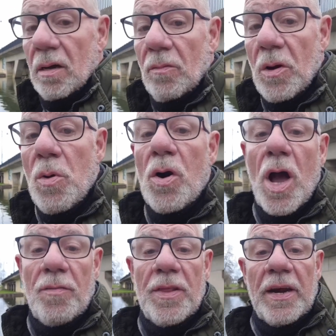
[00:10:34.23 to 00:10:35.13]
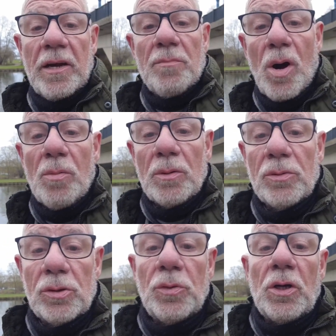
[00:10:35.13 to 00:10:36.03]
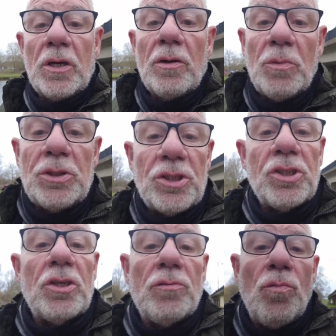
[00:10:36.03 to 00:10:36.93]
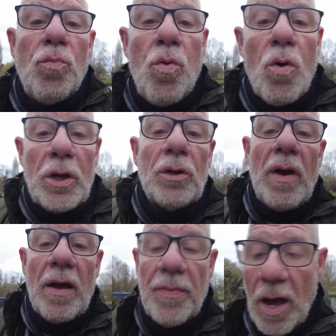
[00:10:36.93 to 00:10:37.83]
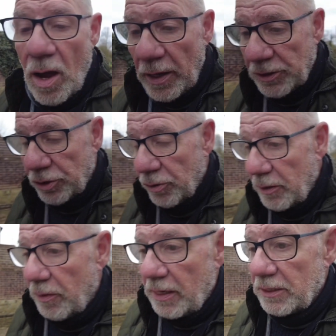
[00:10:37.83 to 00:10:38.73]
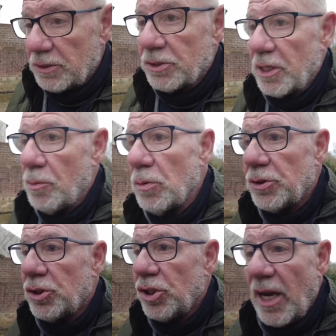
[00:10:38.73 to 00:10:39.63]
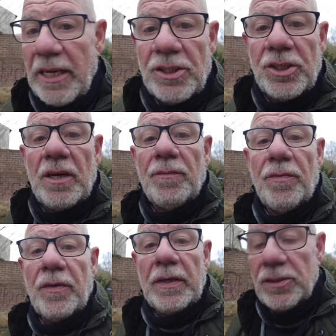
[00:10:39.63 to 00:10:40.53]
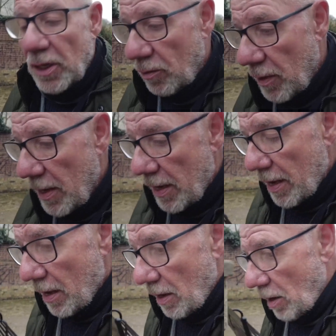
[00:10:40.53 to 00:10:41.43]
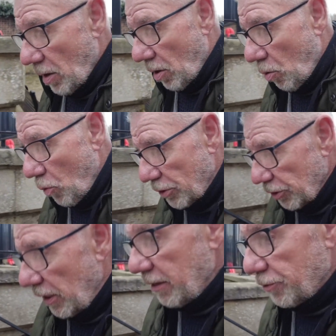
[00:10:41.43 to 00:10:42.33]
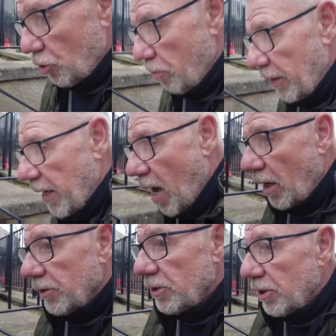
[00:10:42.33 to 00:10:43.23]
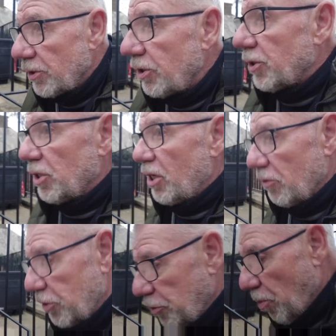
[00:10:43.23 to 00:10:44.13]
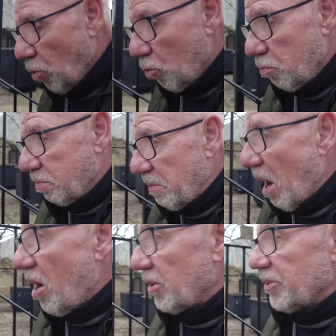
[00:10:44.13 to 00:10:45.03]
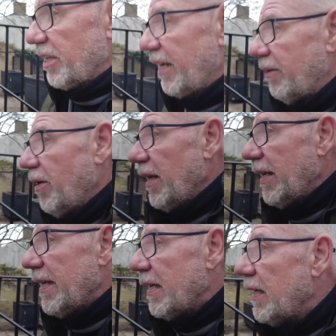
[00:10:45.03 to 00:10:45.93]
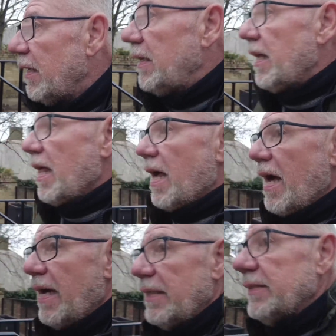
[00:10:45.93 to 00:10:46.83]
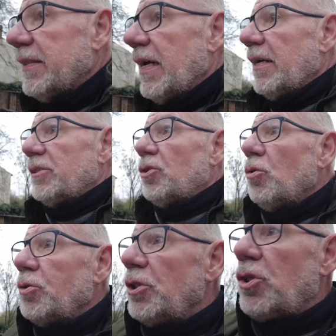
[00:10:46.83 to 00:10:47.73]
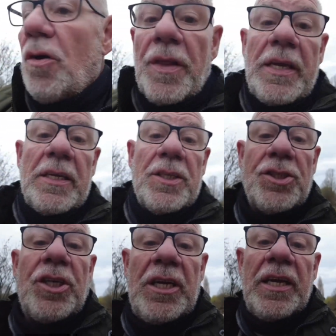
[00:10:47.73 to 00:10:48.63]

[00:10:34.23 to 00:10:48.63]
We won't go over there at the moment because we're just walking around the high street really to see what's changed and everything. So we should leave Jubilee Gardens. It's just a little small garden here really, and of course it's got the St.